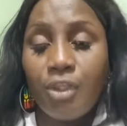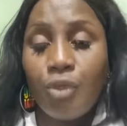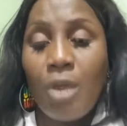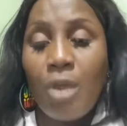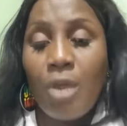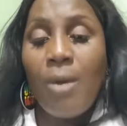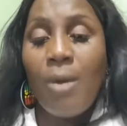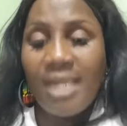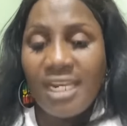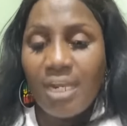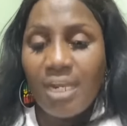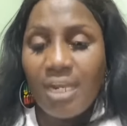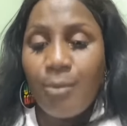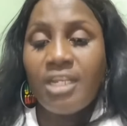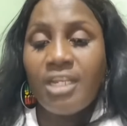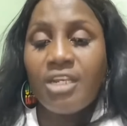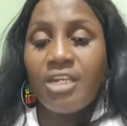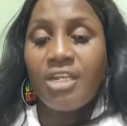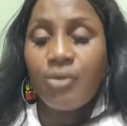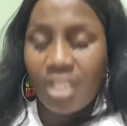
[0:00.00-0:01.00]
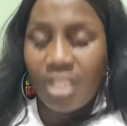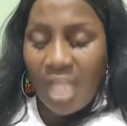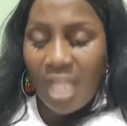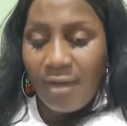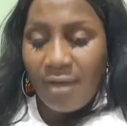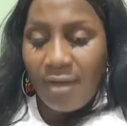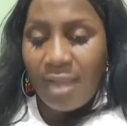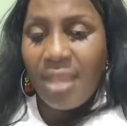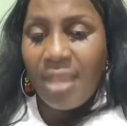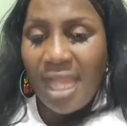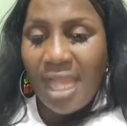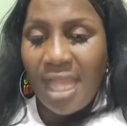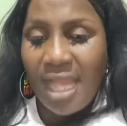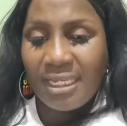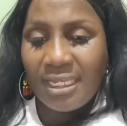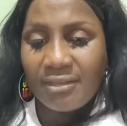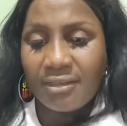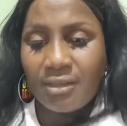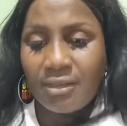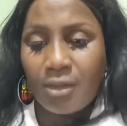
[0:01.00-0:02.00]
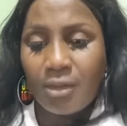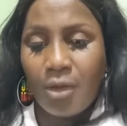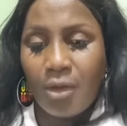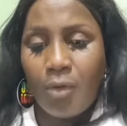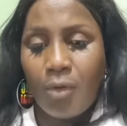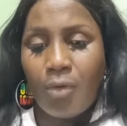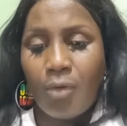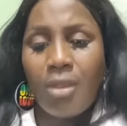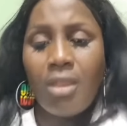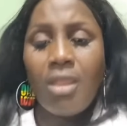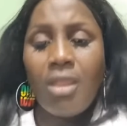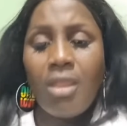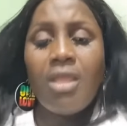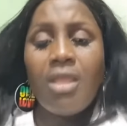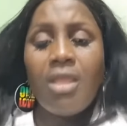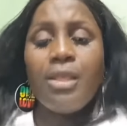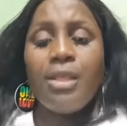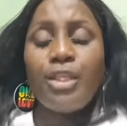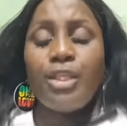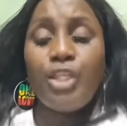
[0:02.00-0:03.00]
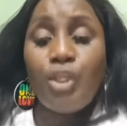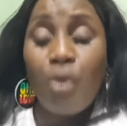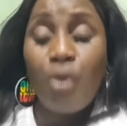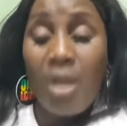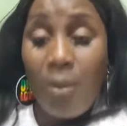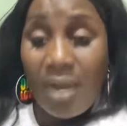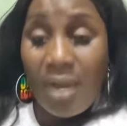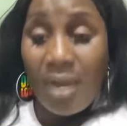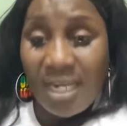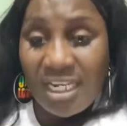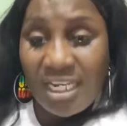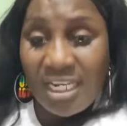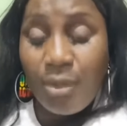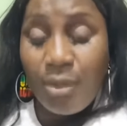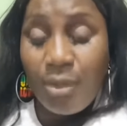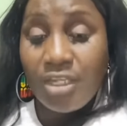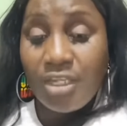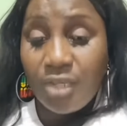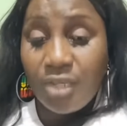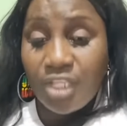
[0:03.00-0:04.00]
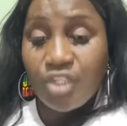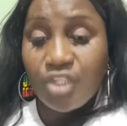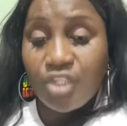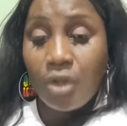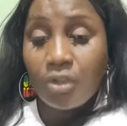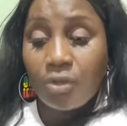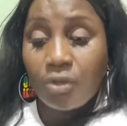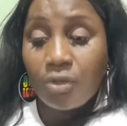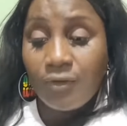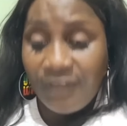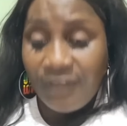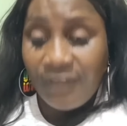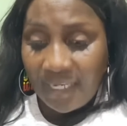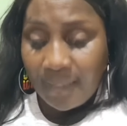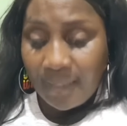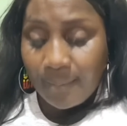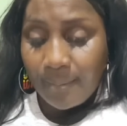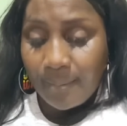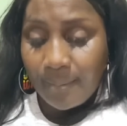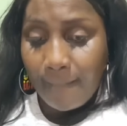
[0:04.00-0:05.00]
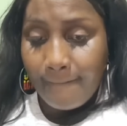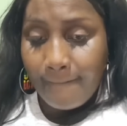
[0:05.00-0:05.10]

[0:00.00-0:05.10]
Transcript: You are one of them who did reach. All right, be honest now. You are one of them who did reach out to Philip.